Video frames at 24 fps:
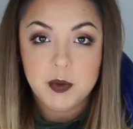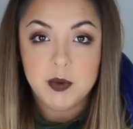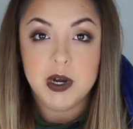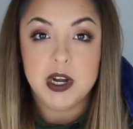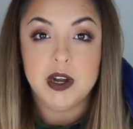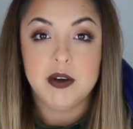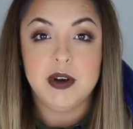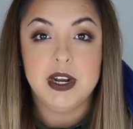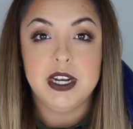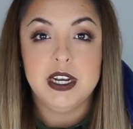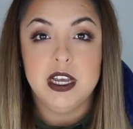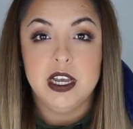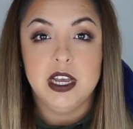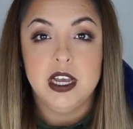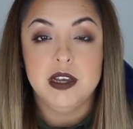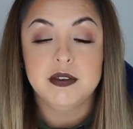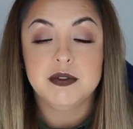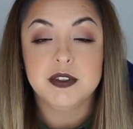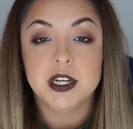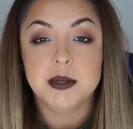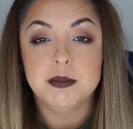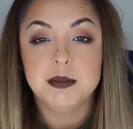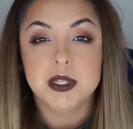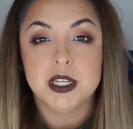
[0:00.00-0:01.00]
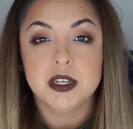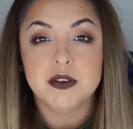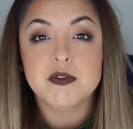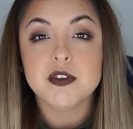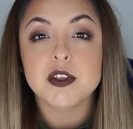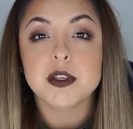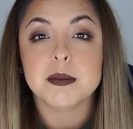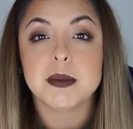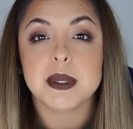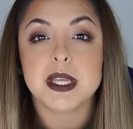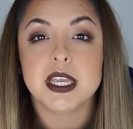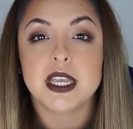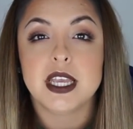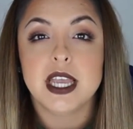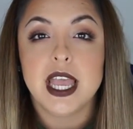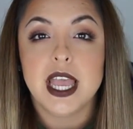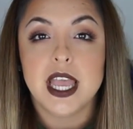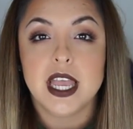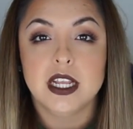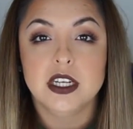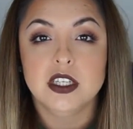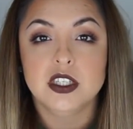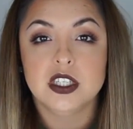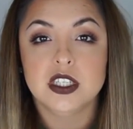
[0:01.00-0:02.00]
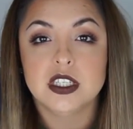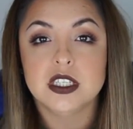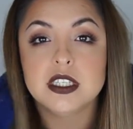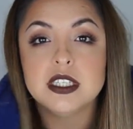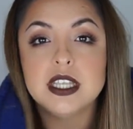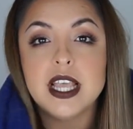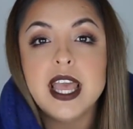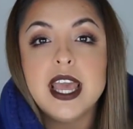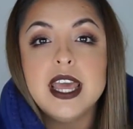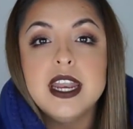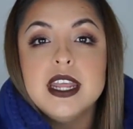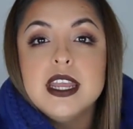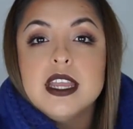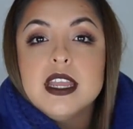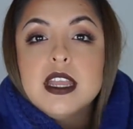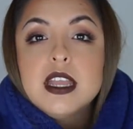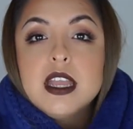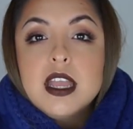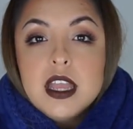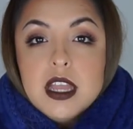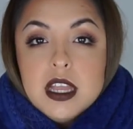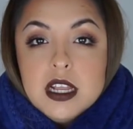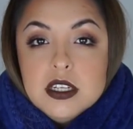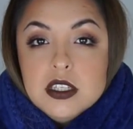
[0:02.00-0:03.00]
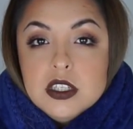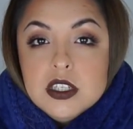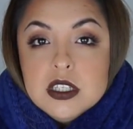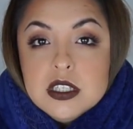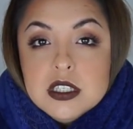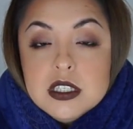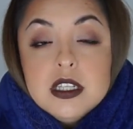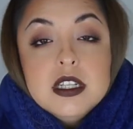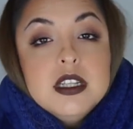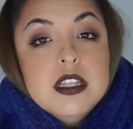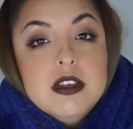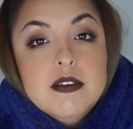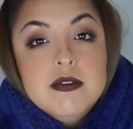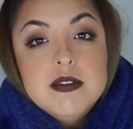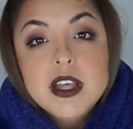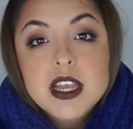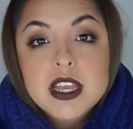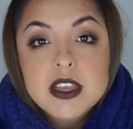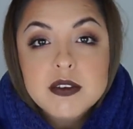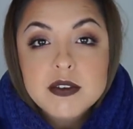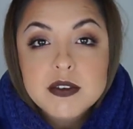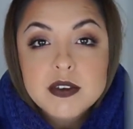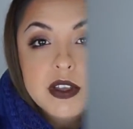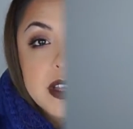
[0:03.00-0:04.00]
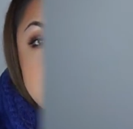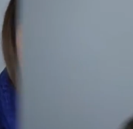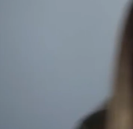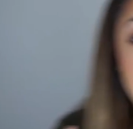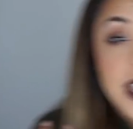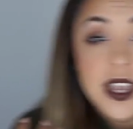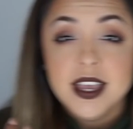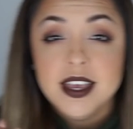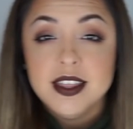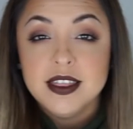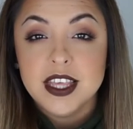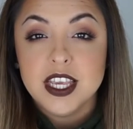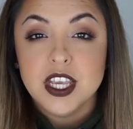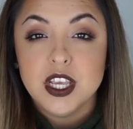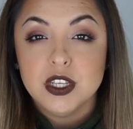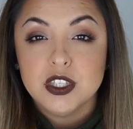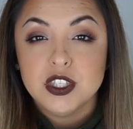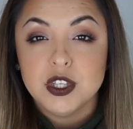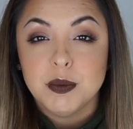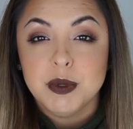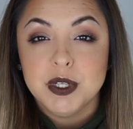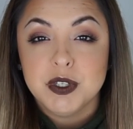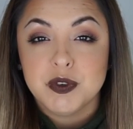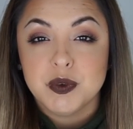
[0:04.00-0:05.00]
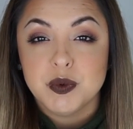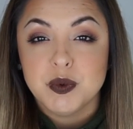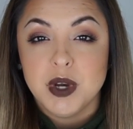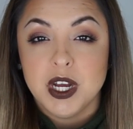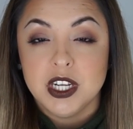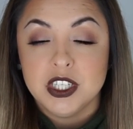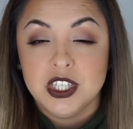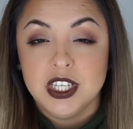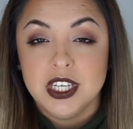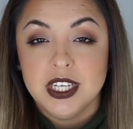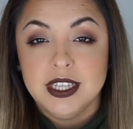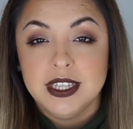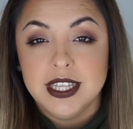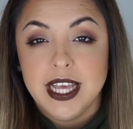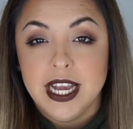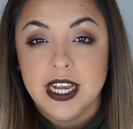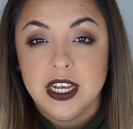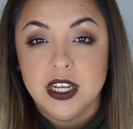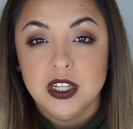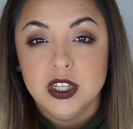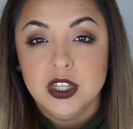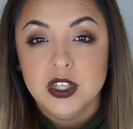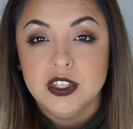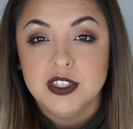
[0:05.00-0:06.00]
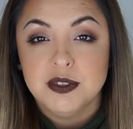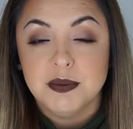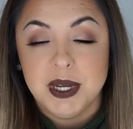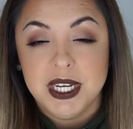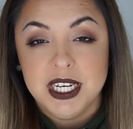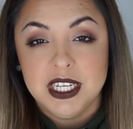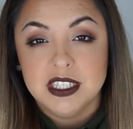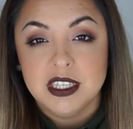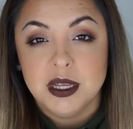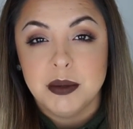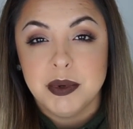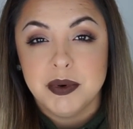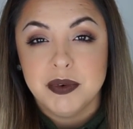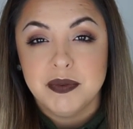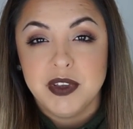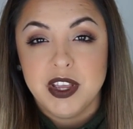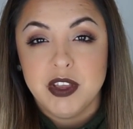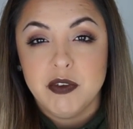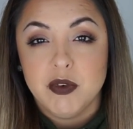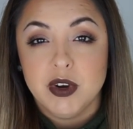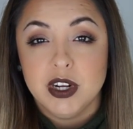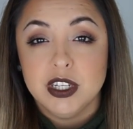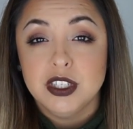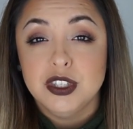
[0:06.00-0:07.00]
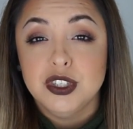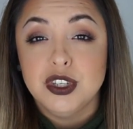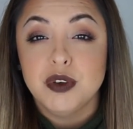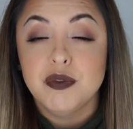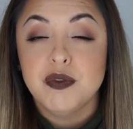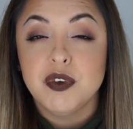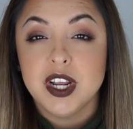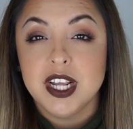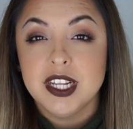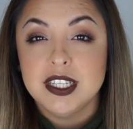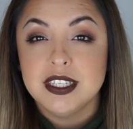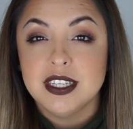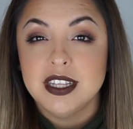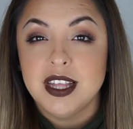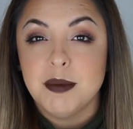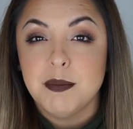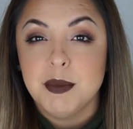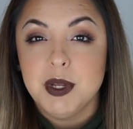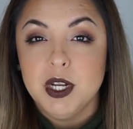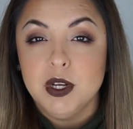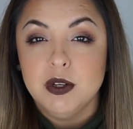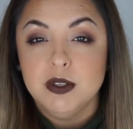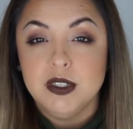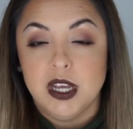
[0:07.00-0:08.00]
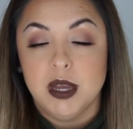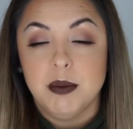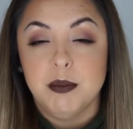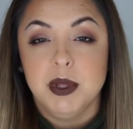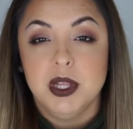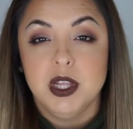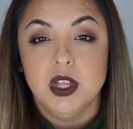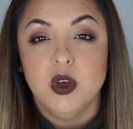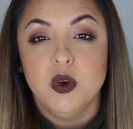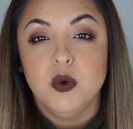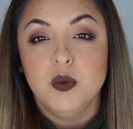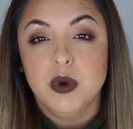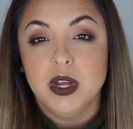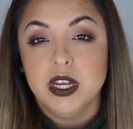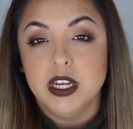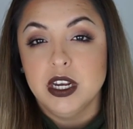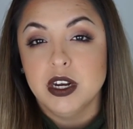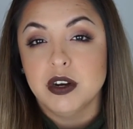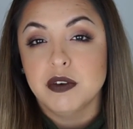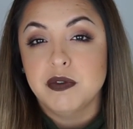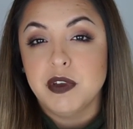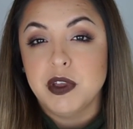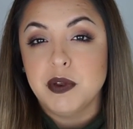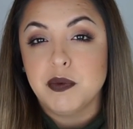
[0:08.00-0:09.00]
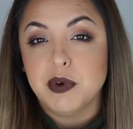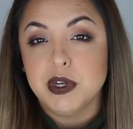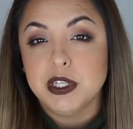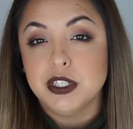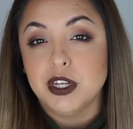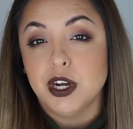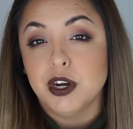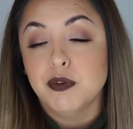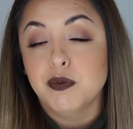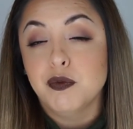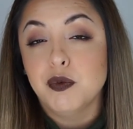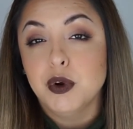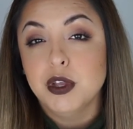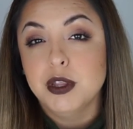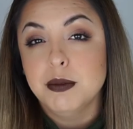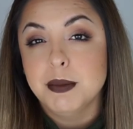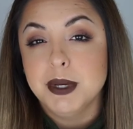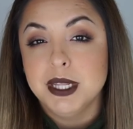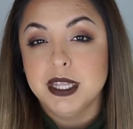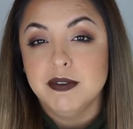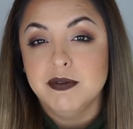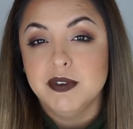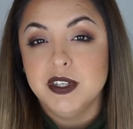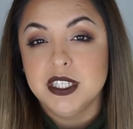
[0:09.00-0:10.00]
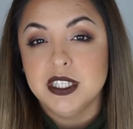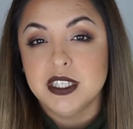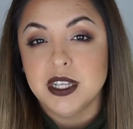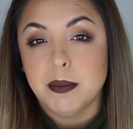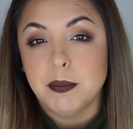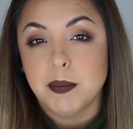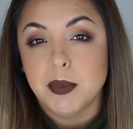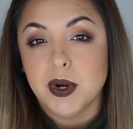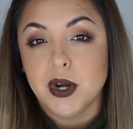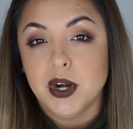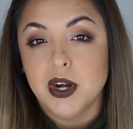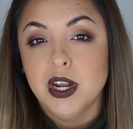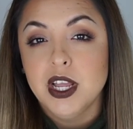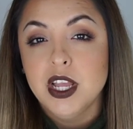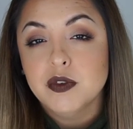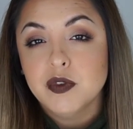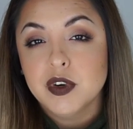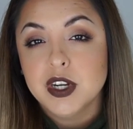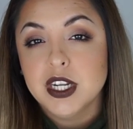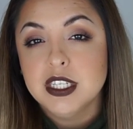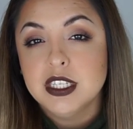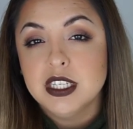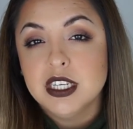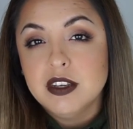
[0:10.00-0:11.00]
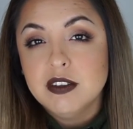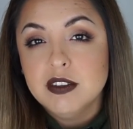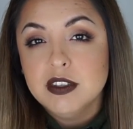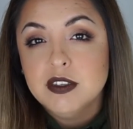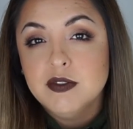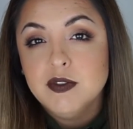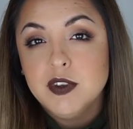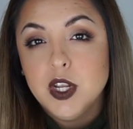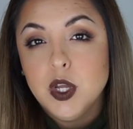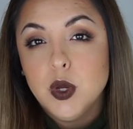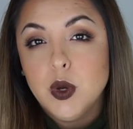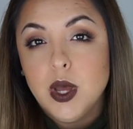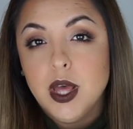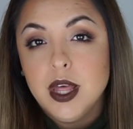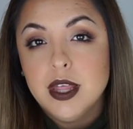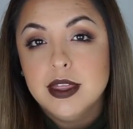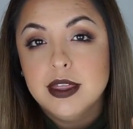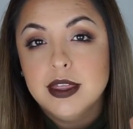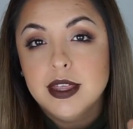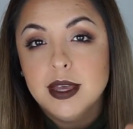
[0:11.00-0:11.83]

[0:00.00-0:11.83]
gonna wear it right now after I'm done filming and just edit and just love life. Thank you so much for watching. That concludes my December favorites. Don't forget to let me know down below what your favorites are for the month of December. Don't forget to give this video a